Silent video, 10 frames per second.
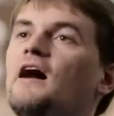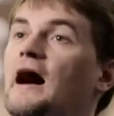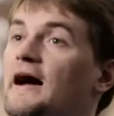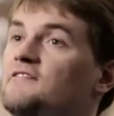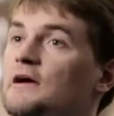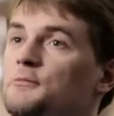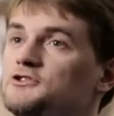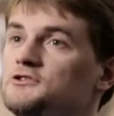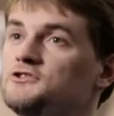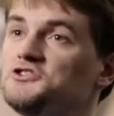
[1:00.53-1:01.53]
the high
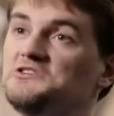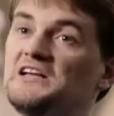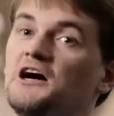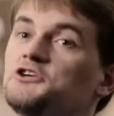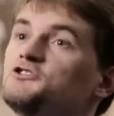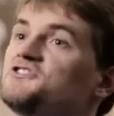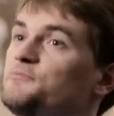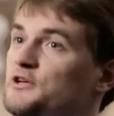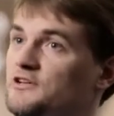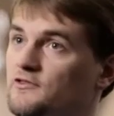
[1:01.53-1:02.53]
temperatures. You need hundreds of
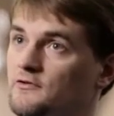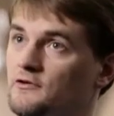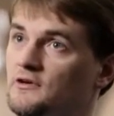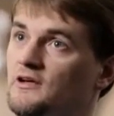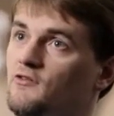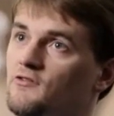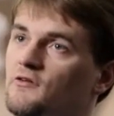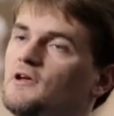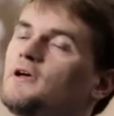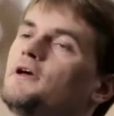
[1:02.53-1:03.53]
millions of degrees.
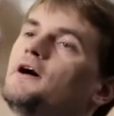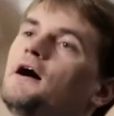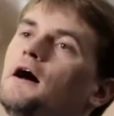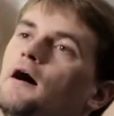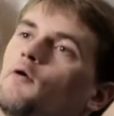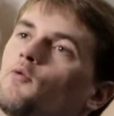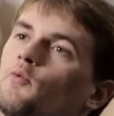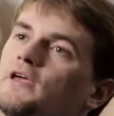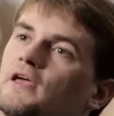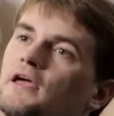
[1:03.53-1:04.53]

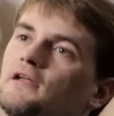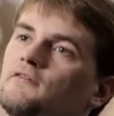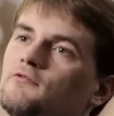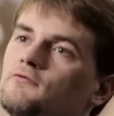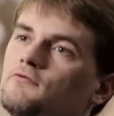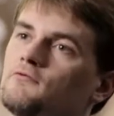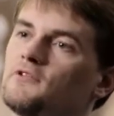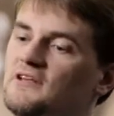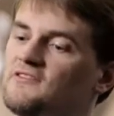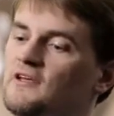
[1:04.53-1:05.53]
We can
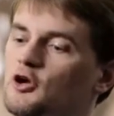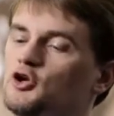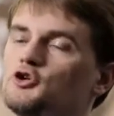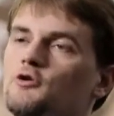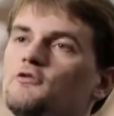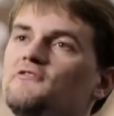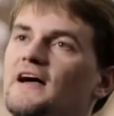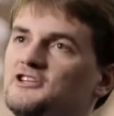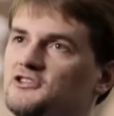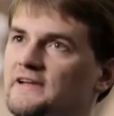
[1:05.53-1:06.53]
release in a controlled
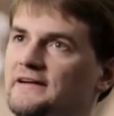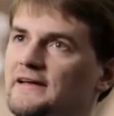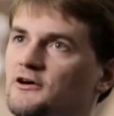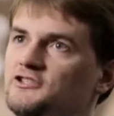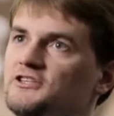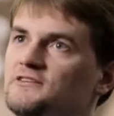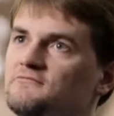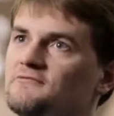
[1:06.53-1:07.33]
fashion that energy.